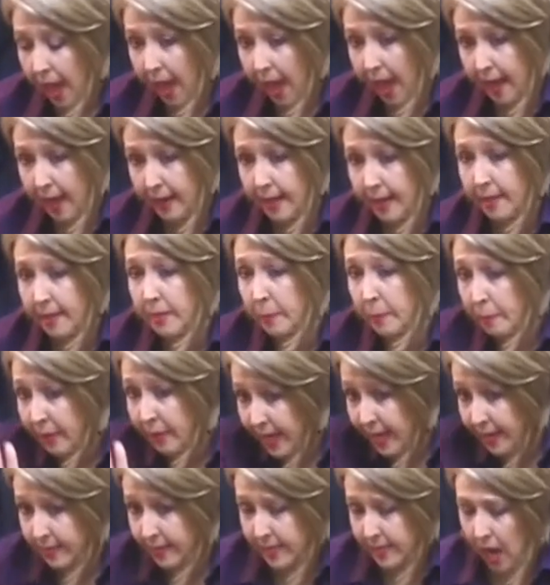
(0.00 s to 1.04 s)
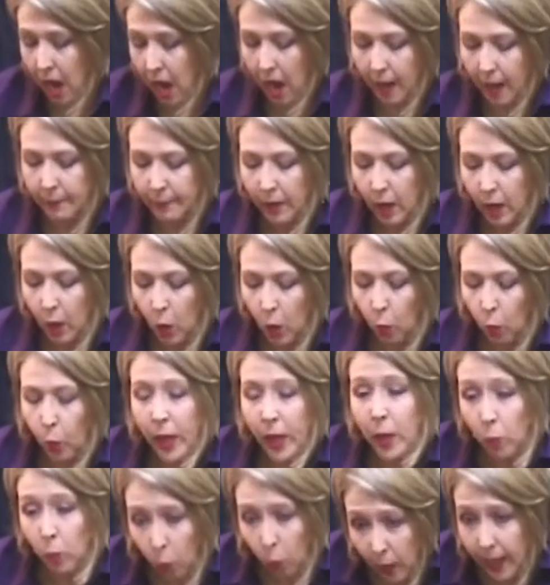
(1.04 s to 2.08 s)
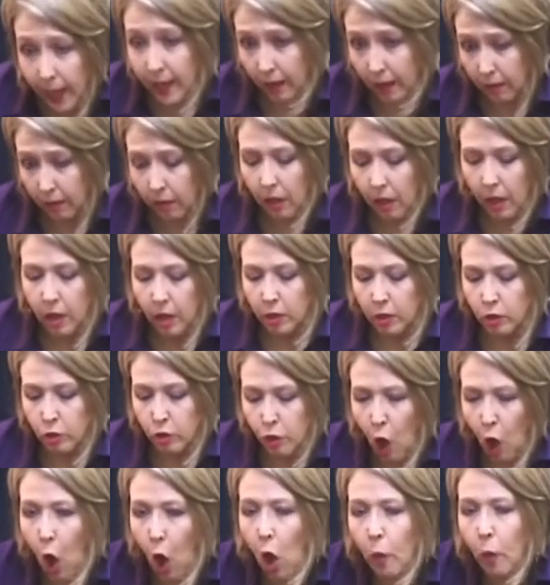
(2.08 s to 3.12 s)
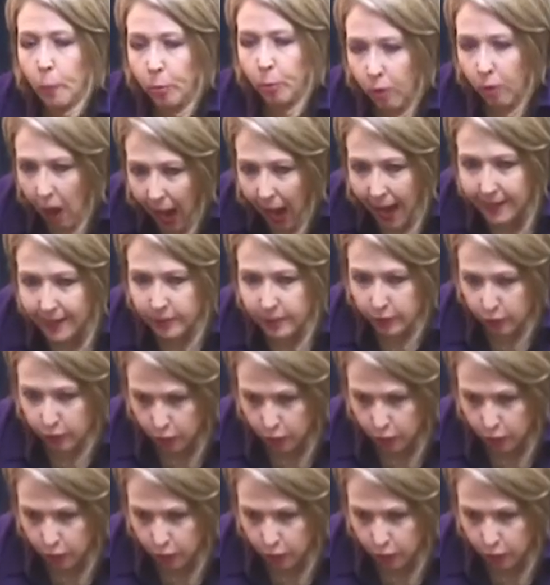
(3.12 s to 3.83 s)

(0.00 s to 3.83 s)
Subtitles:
And in the meantime, we will null pros the